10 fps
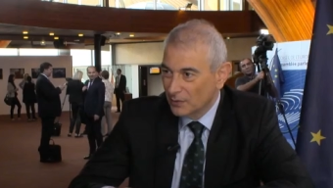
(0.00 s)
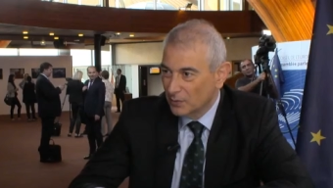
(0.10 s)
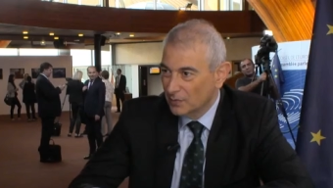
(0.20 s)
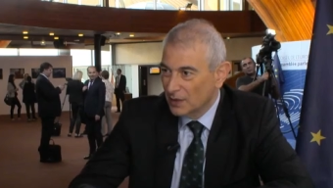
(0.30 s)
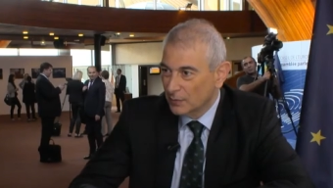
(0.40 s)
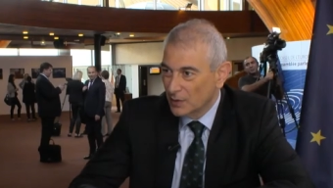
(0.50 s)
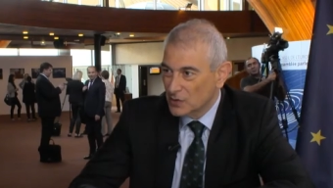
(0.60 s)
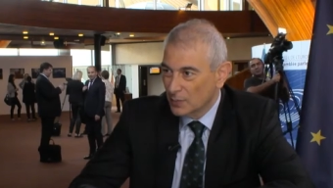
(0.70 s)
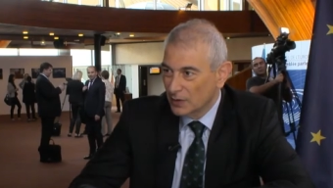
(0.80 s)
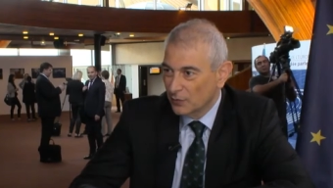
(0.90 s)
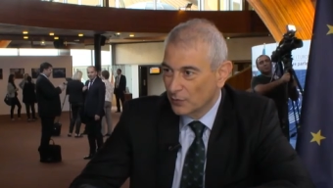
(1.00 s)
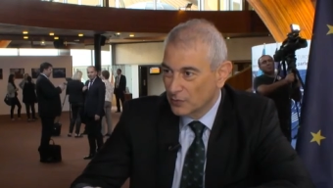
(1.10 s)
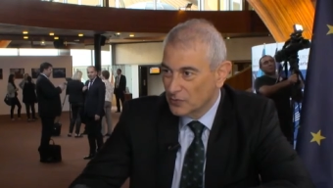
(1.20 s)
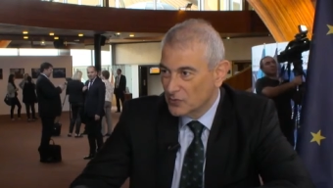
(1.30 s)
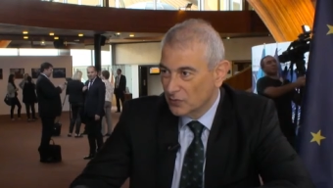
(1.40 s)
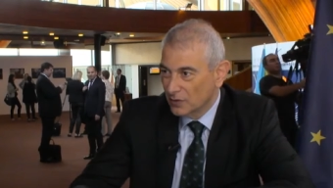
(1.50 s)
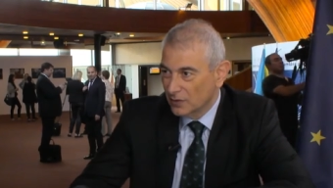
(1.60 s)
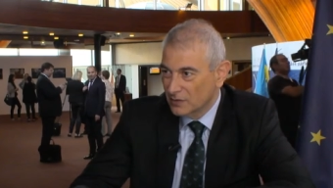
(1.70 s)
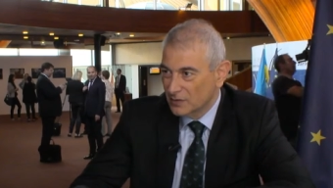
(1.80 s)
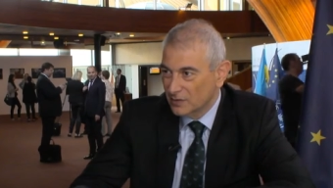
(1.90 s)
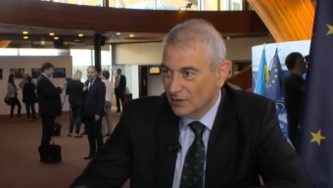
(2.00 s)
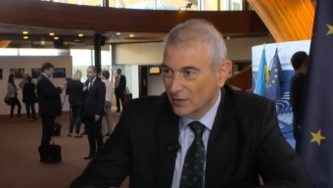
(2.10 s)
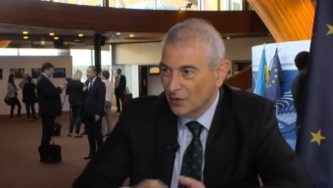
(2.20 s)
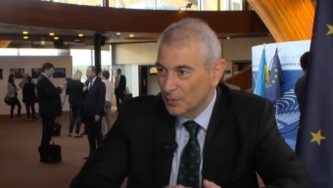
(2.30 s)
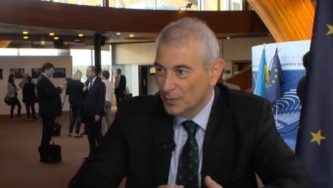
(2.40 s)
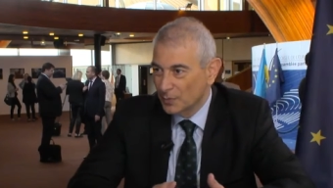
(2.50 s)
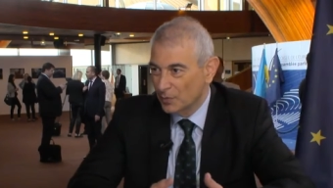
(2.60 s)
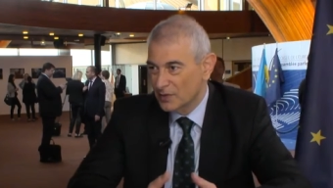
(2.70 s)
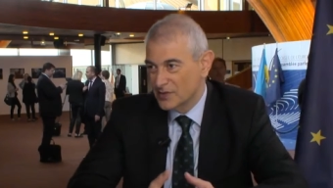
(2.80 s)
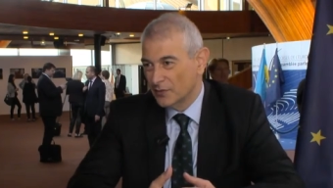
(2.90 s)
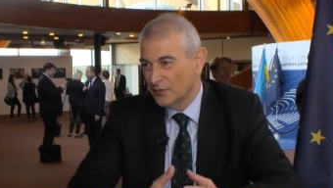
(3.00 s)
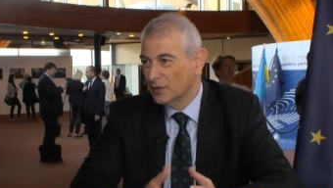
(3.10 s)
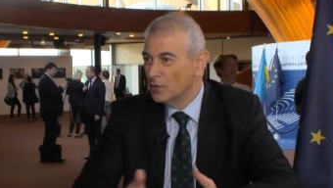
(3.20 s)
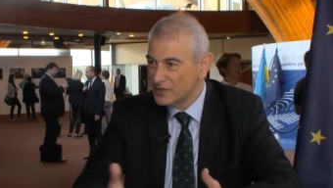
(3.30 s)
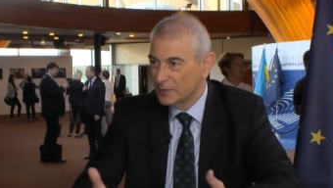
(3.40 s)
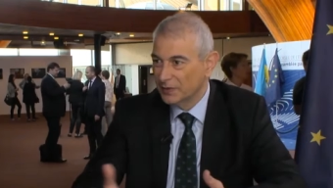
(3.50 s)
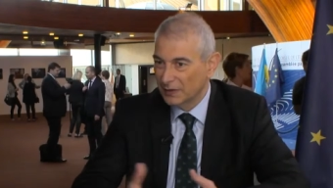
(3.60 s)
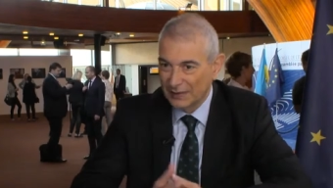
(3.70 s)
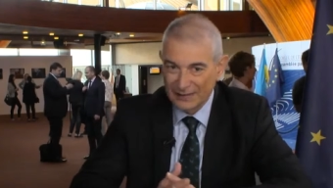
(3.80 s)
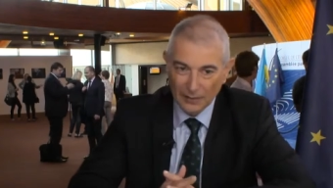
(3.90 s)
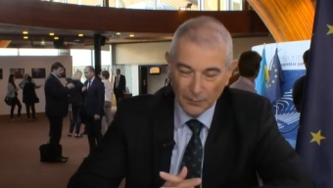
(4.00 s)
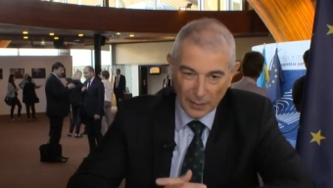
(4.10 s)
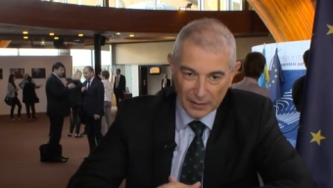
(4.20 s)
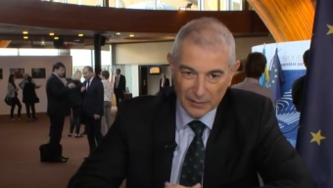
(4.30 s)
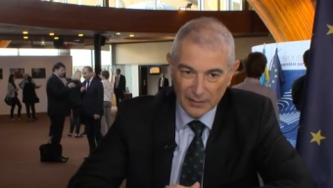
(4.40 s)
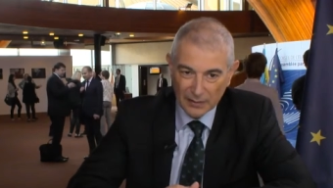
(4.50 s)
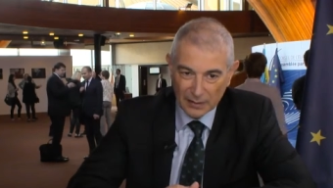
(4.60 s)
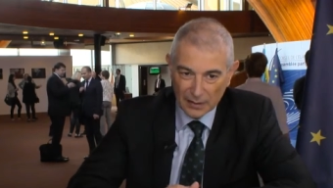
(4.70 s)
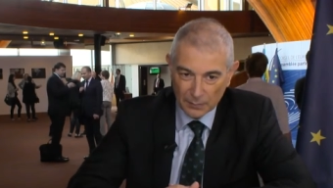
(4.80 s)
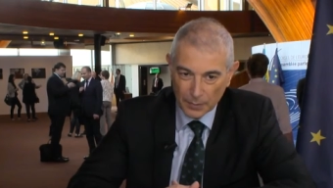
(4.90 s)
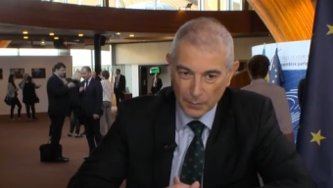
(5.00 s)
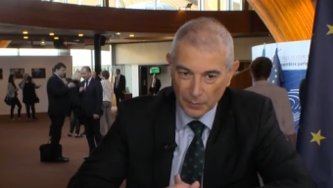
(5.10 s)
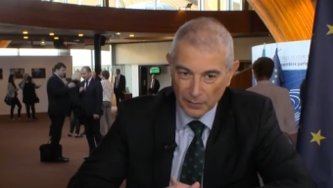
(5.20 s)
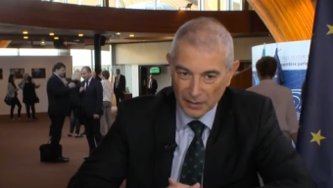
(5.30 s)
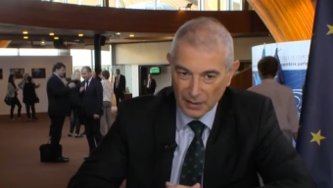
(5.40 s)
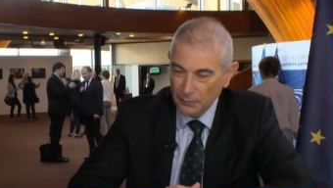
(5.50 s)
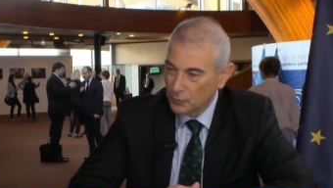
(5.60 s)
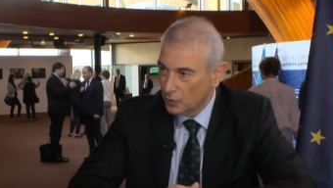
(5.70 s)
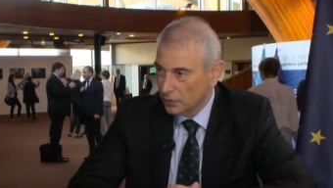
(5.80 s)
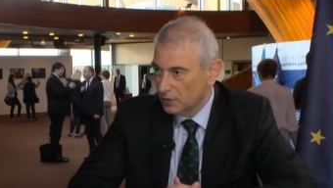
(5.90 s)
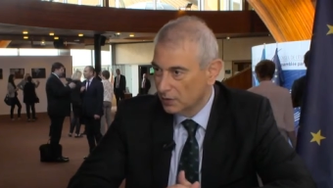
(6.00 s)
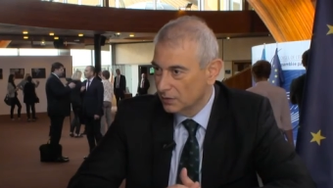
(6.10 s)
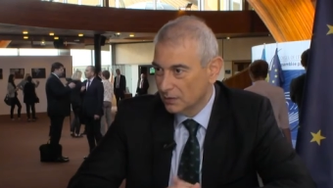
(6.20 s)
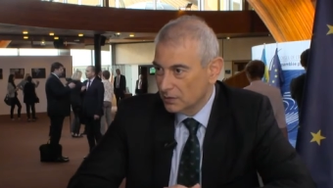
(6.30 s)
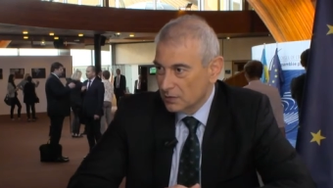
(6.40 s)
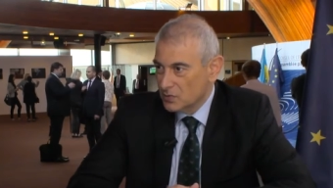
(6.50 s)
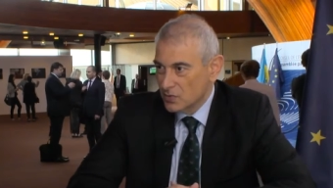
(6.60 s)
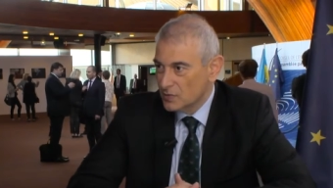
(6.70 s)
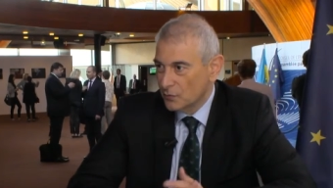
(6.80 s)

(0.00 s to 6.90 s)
you know, that much money for the Syrians, uh, our people are suffering or something like that. But the, that people came to Turkey not just